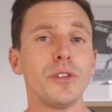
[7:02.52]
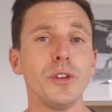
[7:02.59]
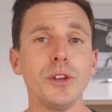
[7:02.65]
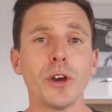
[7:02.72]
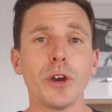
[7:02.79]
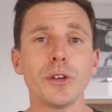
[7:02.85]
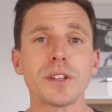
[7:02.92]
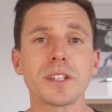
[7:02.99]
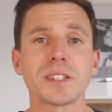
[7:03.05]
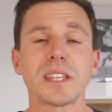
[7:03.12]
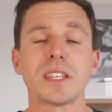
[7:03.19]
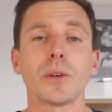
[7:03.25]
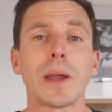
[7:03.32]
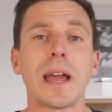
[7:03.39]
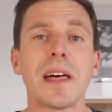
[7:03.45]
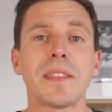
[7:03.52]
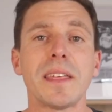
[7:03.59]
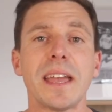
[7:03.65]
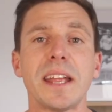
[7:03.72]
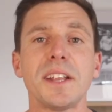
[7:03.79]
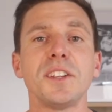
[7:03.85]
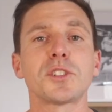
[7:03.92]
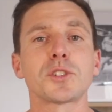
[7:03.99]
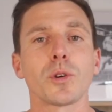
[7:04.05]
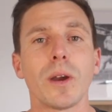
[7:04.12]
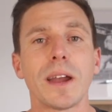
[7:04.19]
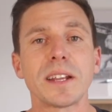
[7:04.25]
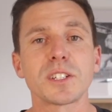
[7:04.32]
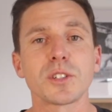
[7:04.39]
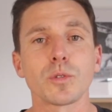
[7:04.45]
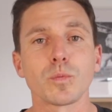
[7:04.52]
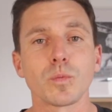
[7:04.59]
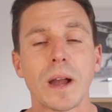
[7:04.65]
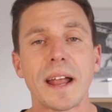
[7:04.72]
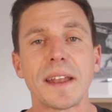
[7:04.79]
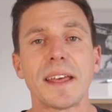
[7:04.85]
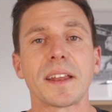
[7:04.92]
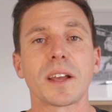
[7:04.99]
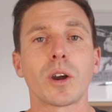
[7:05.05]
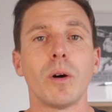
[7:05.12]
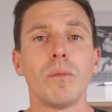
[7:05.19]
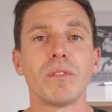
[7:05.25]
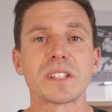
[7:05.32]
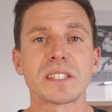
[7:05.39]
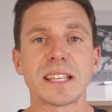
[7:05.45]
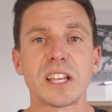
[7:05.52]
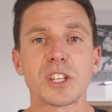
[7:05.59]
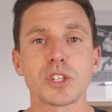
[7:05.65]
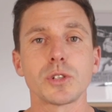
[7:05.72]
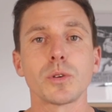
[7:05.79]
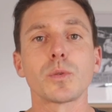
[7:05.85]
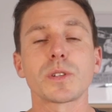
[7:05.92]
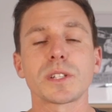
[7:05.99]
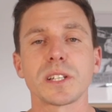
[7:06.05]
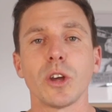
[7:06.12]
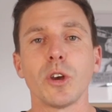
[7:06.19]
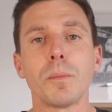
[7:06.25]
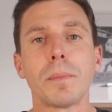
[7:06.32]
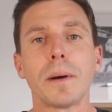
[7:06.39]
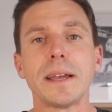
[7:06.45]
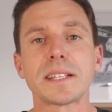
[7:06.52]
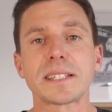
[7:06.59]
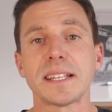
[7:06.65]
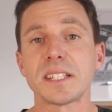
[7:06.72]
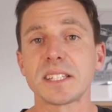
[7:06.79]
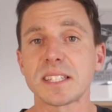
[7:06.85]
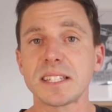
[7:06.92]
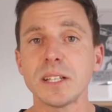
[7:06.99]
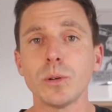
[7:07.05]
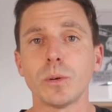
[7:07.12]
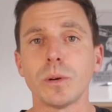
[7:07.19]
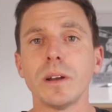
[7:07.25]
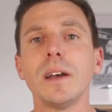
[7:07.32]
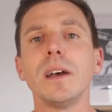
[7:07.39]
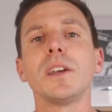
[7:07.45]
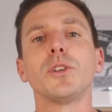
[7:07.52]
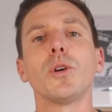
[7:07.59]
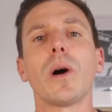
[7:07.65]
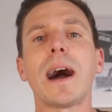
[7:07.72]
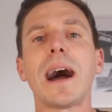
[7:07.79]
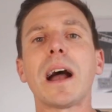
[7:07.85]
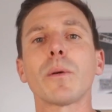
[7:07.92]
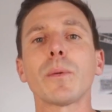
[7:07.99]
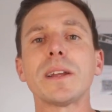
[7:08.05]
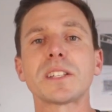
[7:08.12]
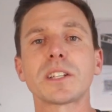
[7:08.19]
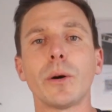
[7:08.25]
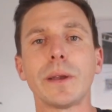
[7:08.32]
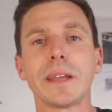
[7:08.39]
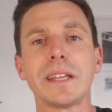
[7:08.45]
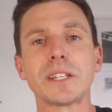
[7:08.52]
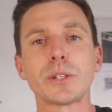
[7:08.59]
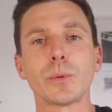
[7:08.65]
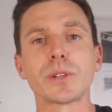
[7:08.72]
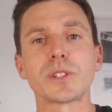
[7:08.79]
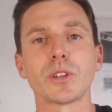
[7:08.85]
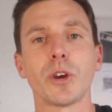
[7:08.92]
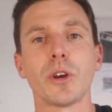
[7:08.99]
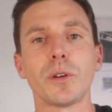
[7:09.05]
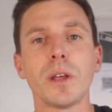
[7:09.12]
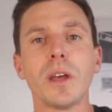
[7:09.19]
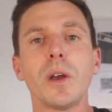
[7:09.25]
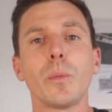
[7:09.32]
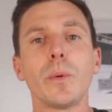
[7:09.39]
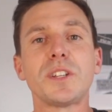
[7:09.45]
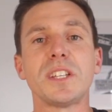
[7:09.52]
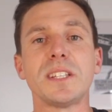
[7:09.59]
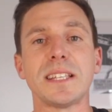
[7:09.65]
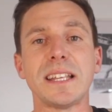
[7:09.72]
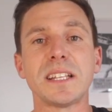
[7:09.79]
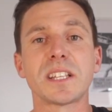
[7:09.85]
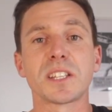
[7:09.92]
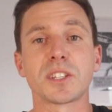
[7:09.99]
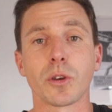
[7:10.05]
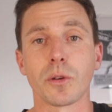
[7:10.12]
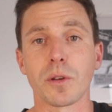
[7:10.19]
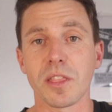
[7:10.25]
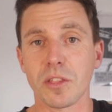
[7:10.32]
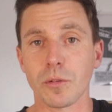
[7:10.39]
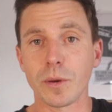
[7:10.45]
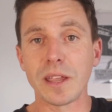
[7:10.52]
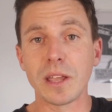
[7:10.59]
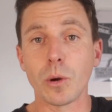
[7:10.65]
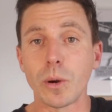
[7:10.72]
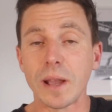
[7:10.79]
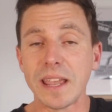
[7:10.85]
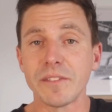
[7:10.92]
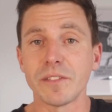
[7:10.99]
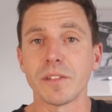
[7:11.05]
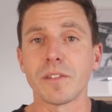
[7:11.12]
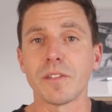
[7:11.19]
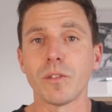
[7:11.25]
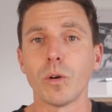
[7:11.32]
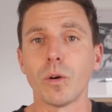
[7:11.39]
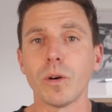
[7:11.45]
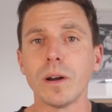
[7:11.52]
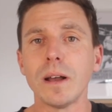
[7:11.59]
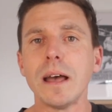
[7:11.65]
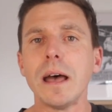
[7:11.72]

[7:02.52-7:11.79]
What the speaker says: you notice that you're out there and you're trying to run at a conversational slow pace and still your heart rate's going into a zone which is into zone 3 or even 4,